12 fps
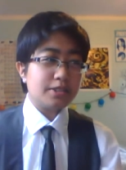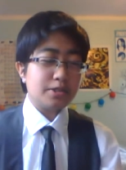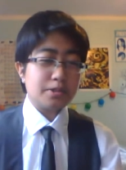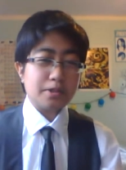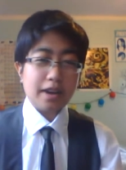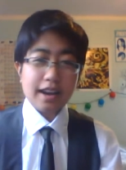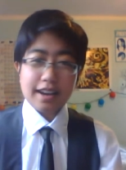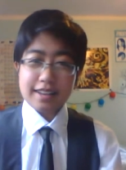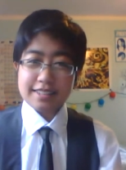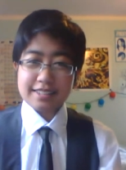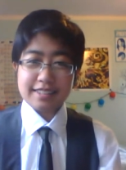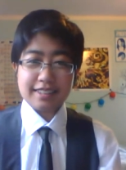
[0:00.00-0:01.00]
to
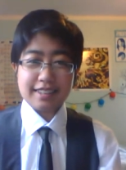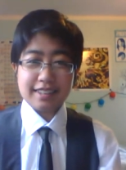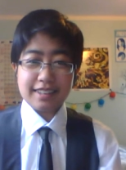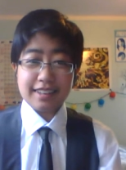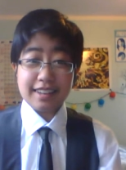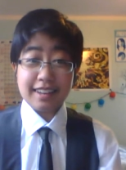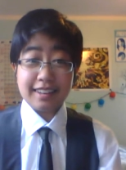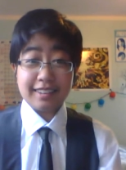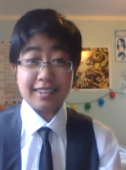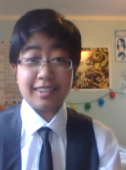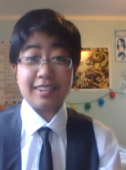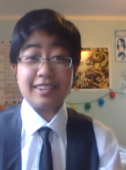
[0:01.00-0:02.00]
ask
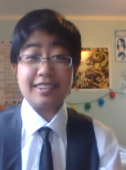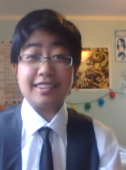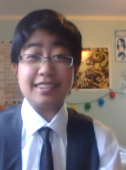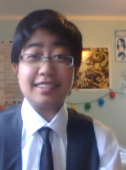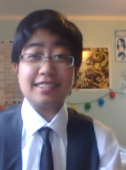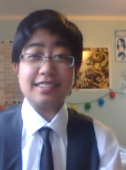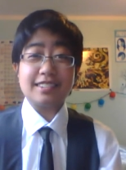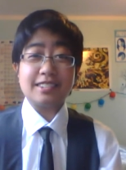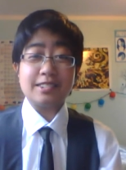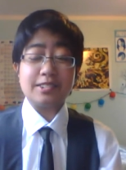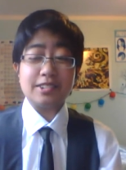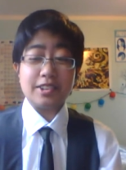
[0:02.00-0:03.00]
Hannah Hart
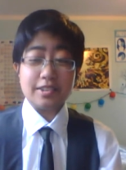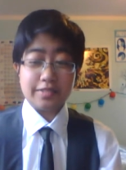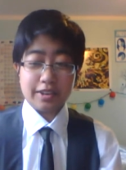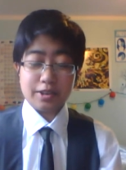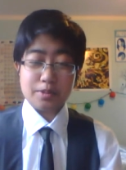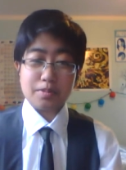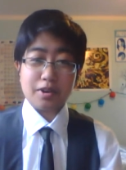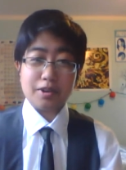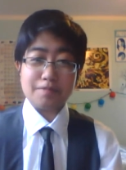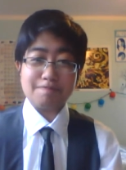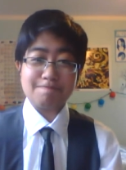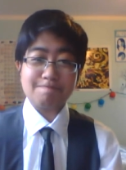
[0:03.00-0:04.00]
to Nerdfighter
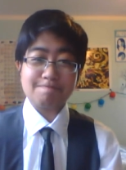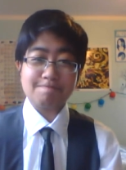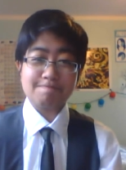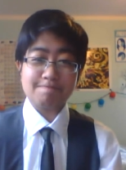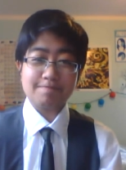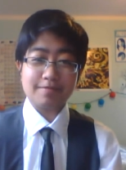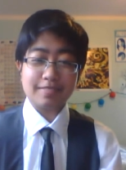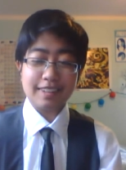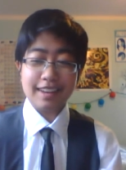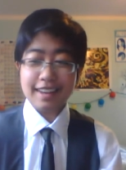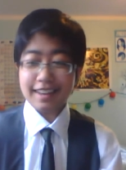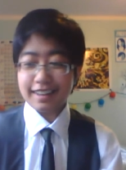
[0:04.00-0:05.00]
Prom.
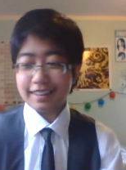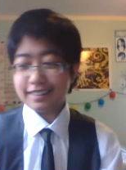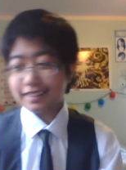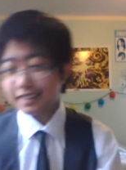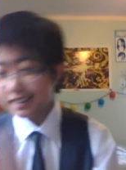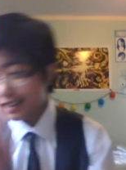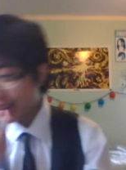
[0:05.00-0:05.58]
And